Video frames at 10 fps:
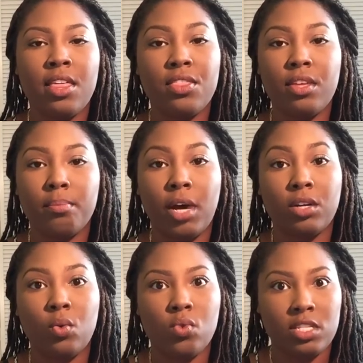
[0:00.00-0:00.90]
The
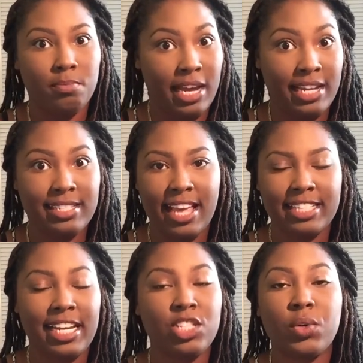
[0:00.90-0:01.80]
model was my
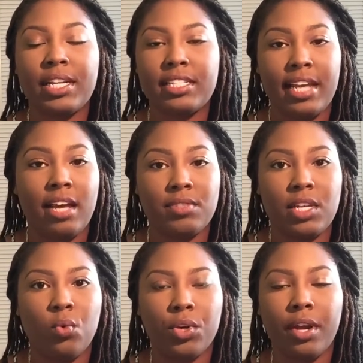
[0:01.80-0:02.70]
exact height, so I didn't have
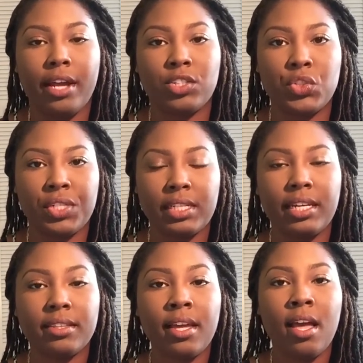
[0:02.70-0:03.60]
to order extra
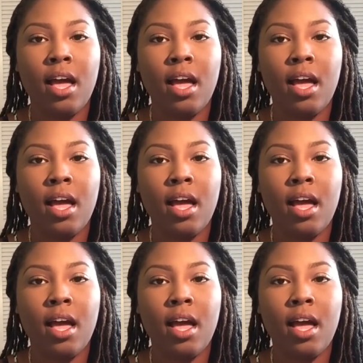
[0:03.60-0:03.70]
length.